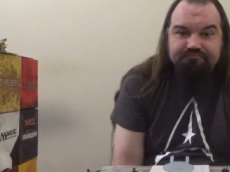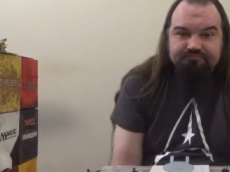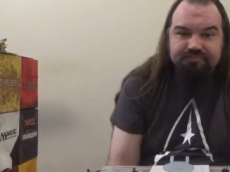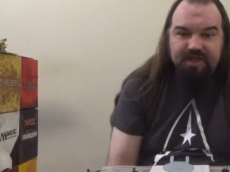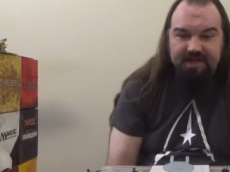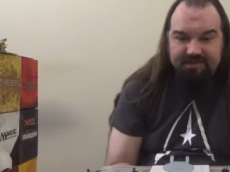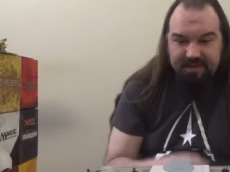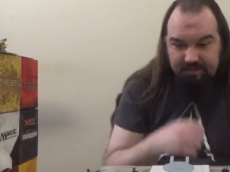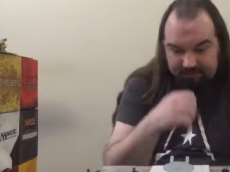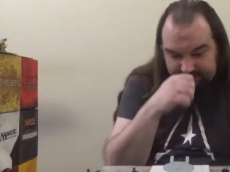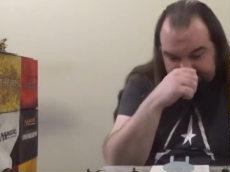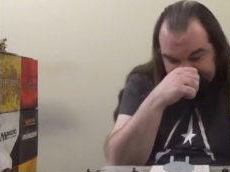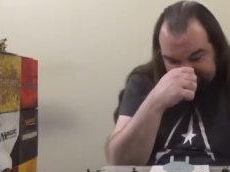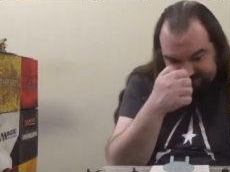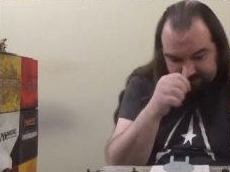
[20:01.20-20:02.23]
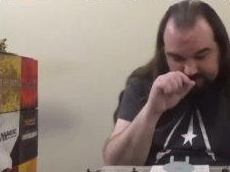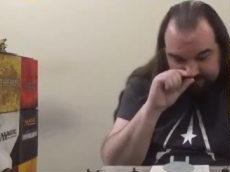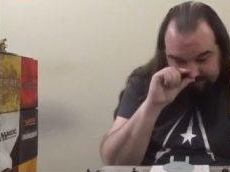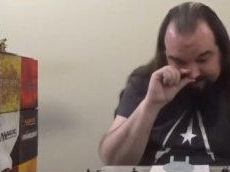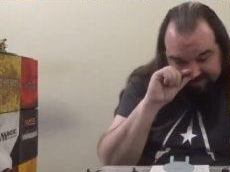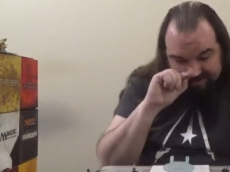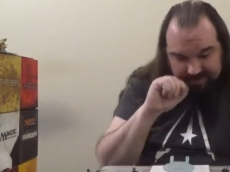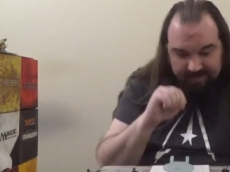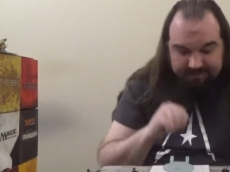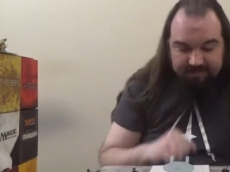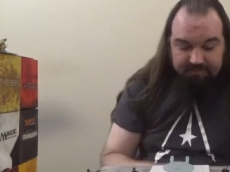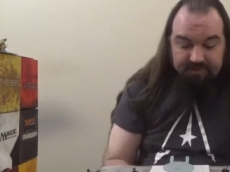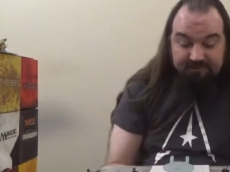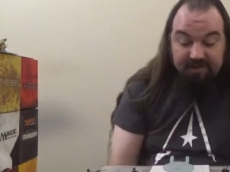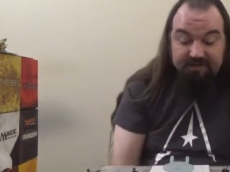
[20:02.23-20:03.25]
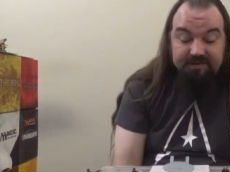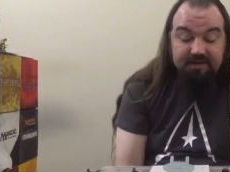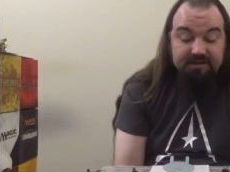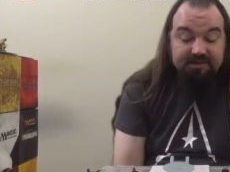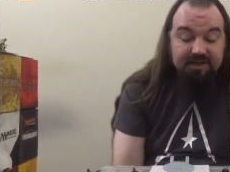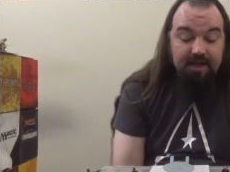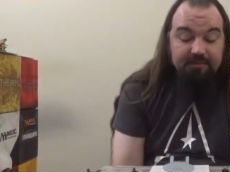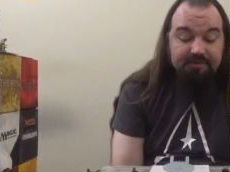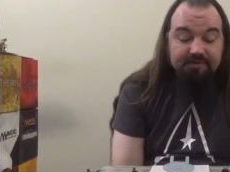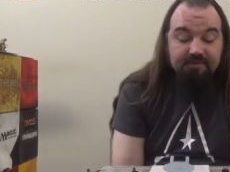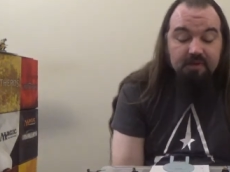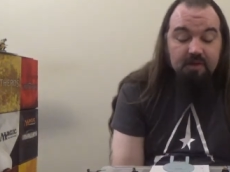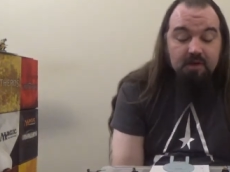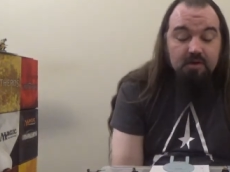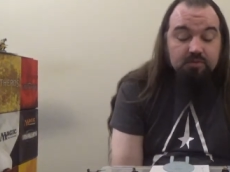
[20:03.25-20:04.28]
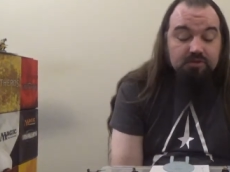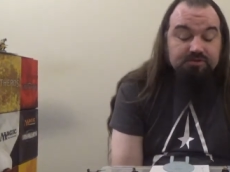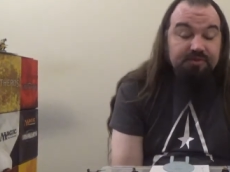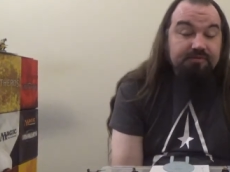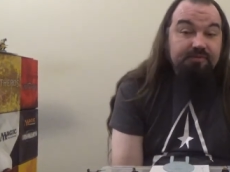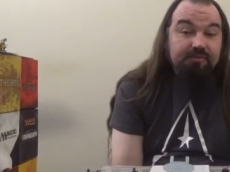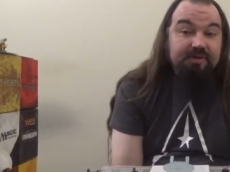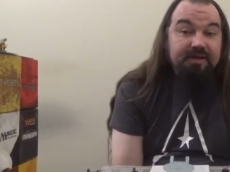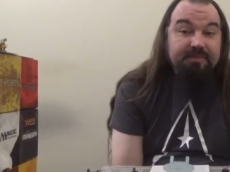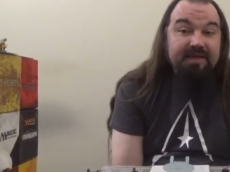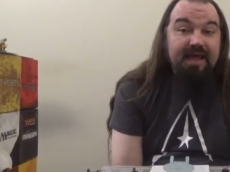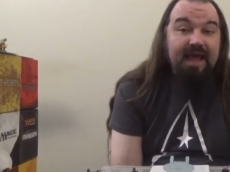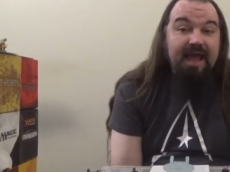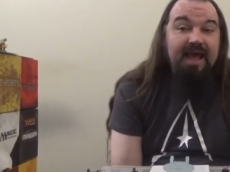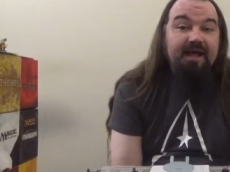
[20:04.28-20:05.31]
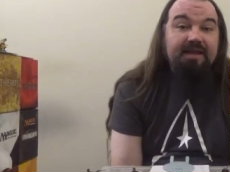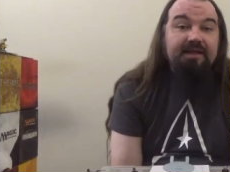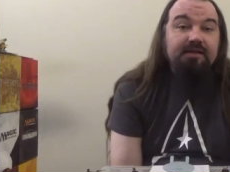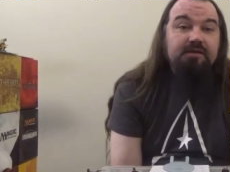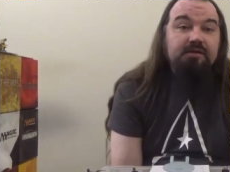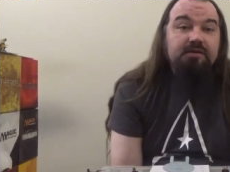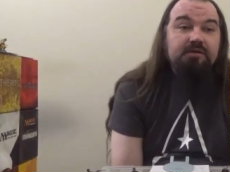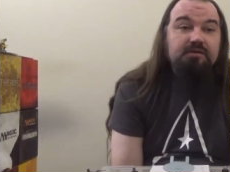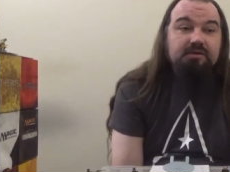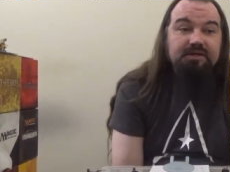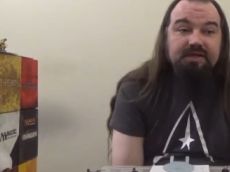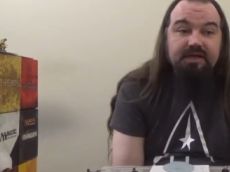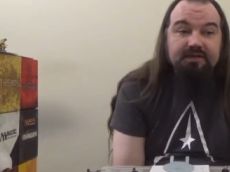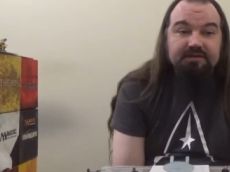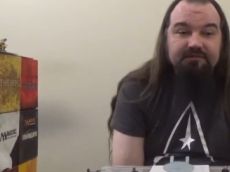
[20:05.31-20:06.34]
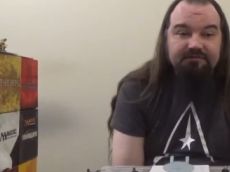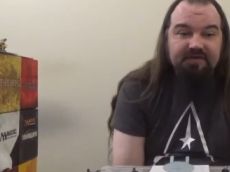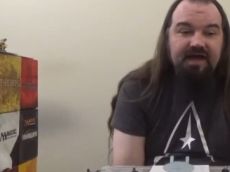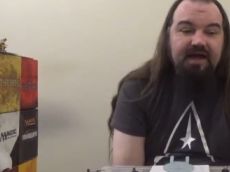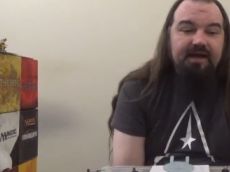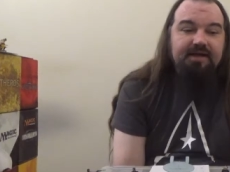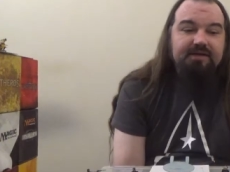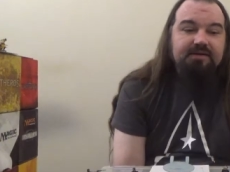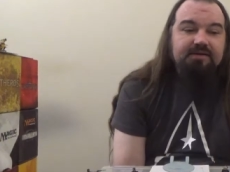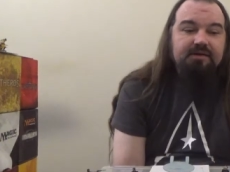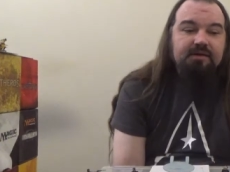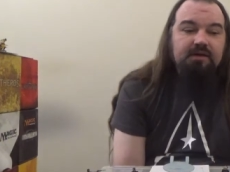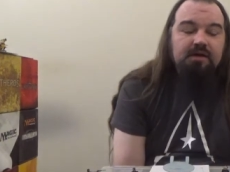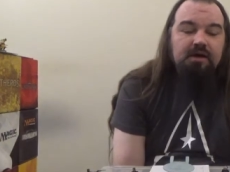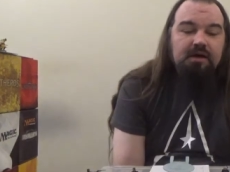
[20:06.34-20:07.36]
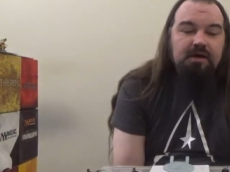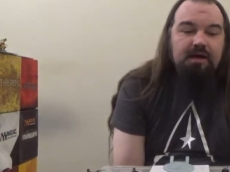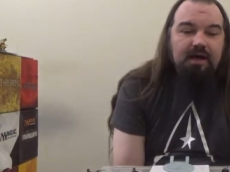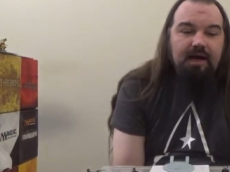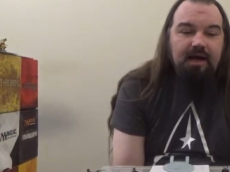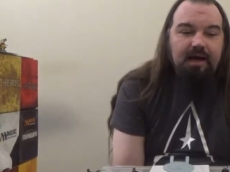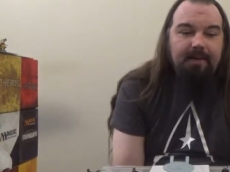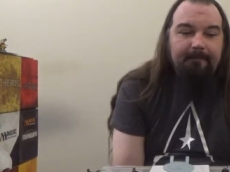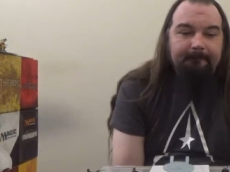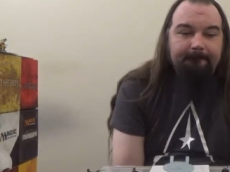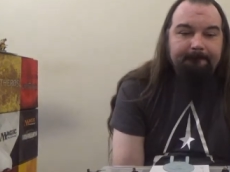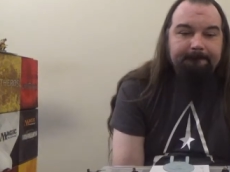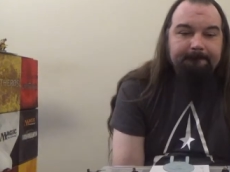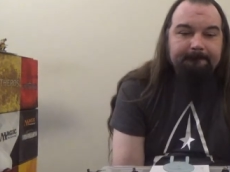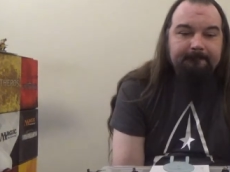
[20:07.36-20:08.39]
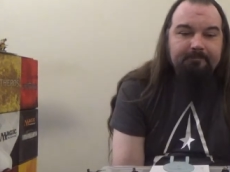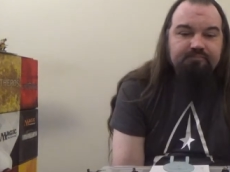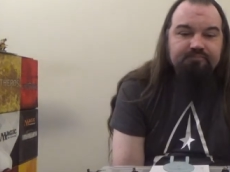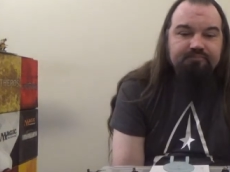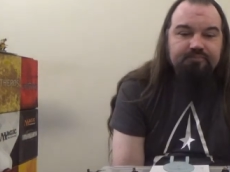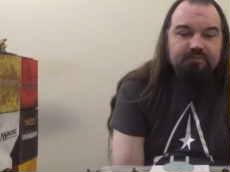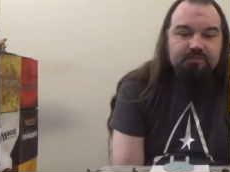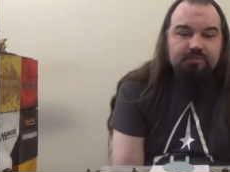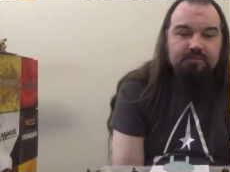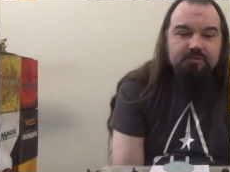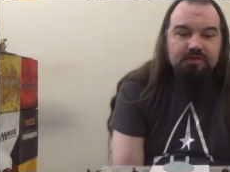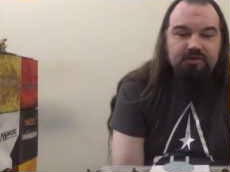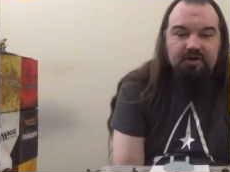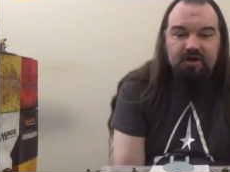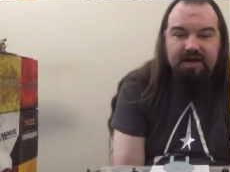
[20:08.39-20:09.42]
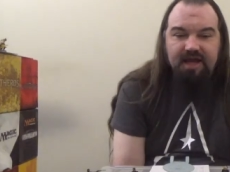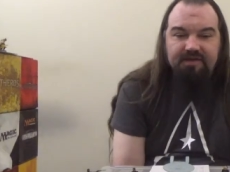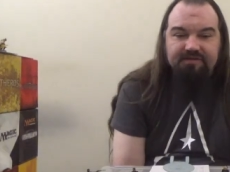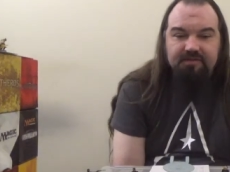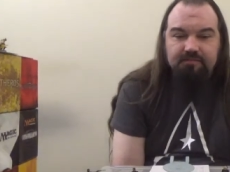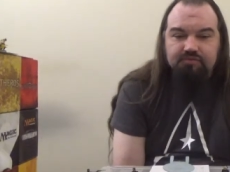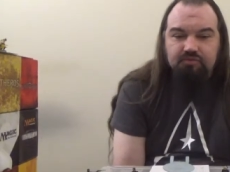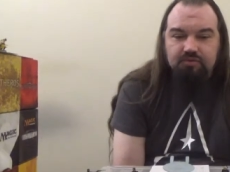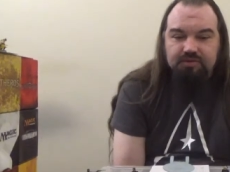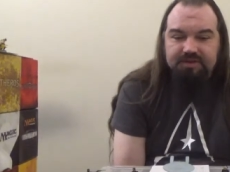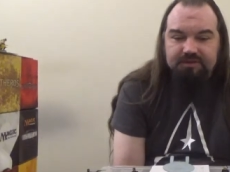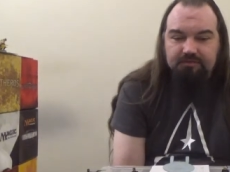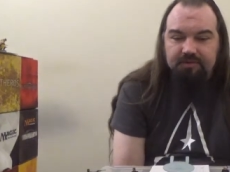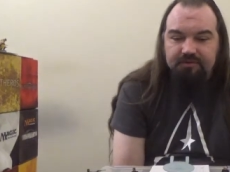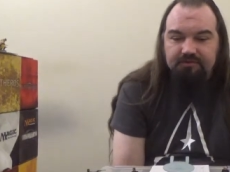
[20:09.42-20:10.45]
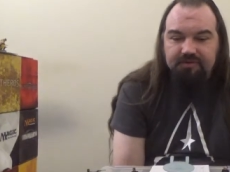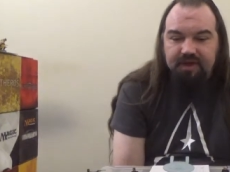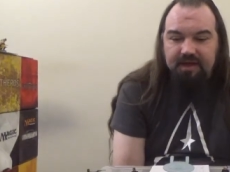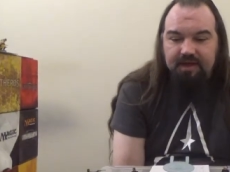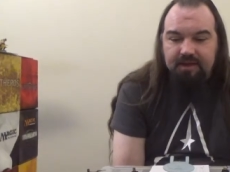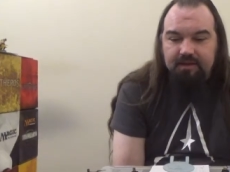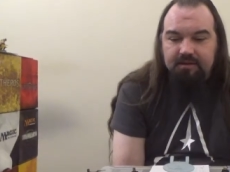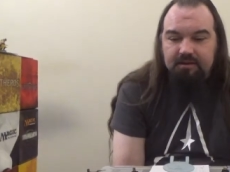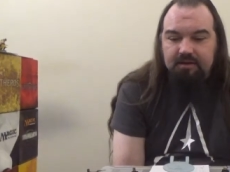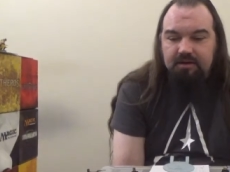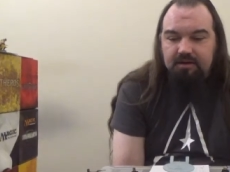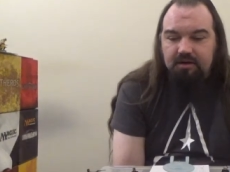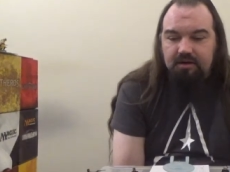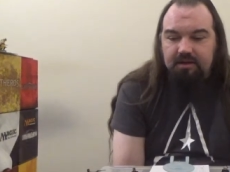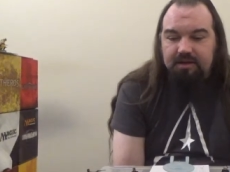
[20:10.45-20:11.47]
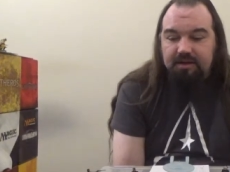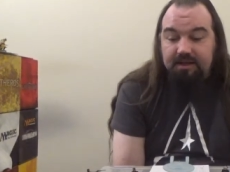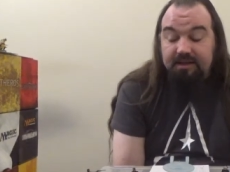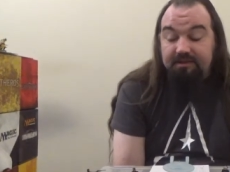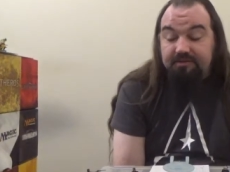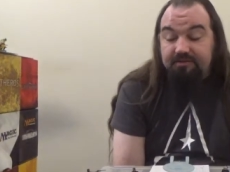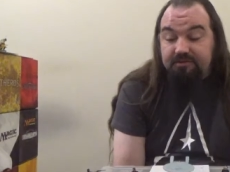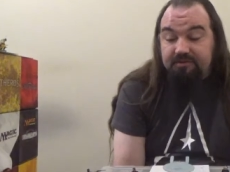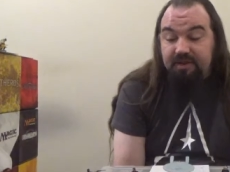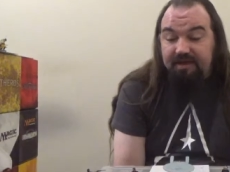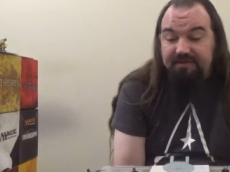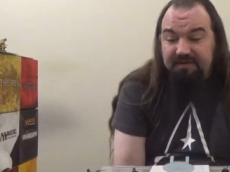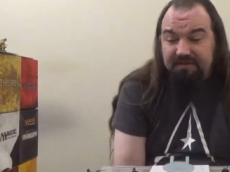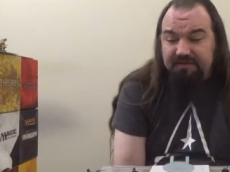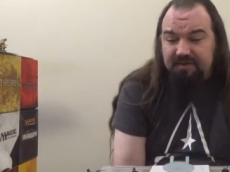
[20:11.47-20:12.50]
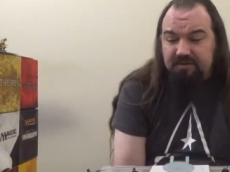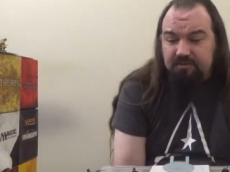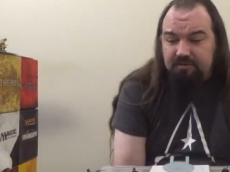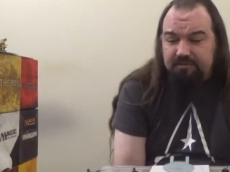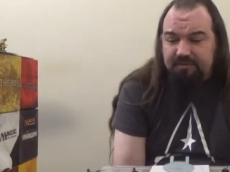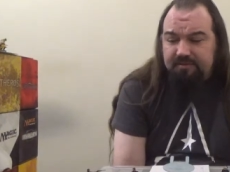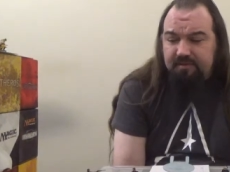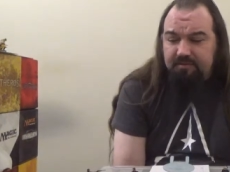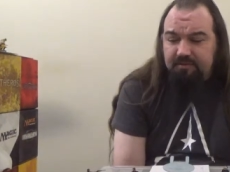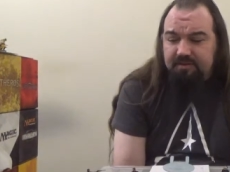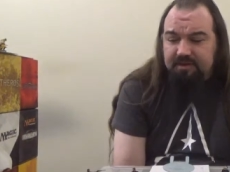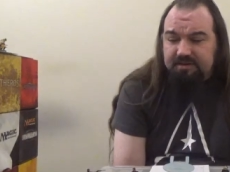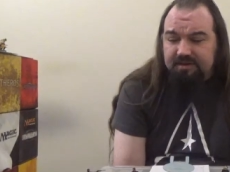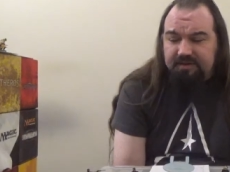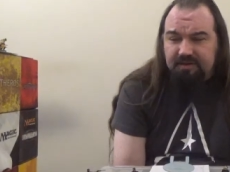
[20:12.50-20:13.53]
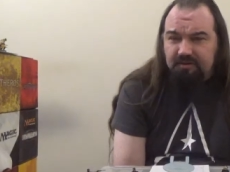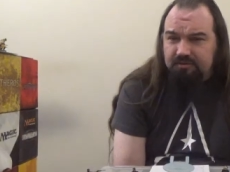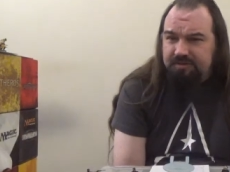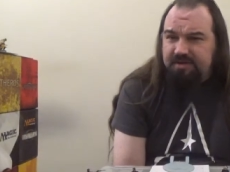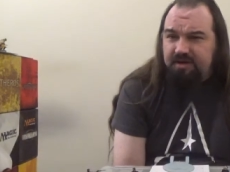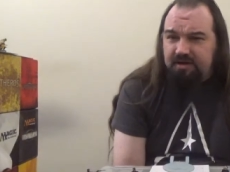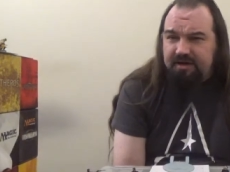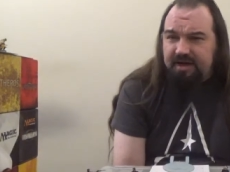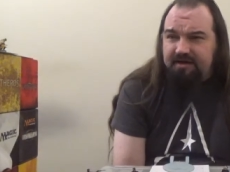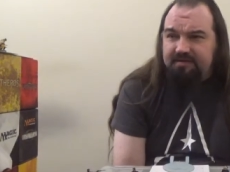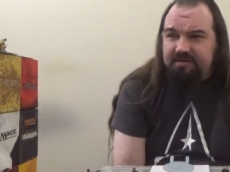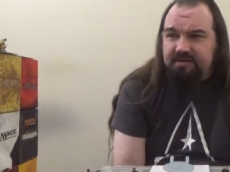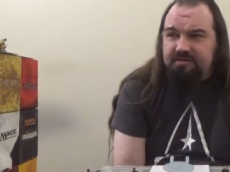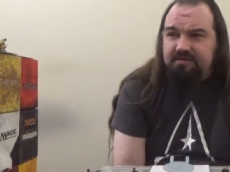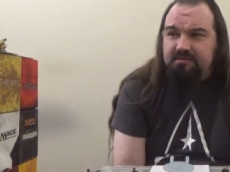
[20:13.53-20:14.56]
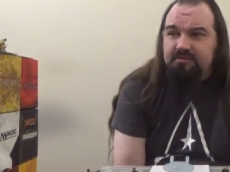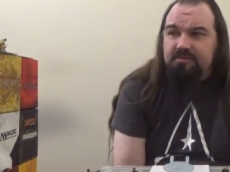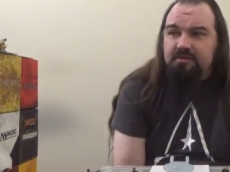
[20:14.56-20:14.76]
That's how it is. Next up, we have eighteen uncommons, which means we would be adding Gullivec um, to the Cardassian pool. He was a... He's, I think, the if I remember correctly, the only Cardassian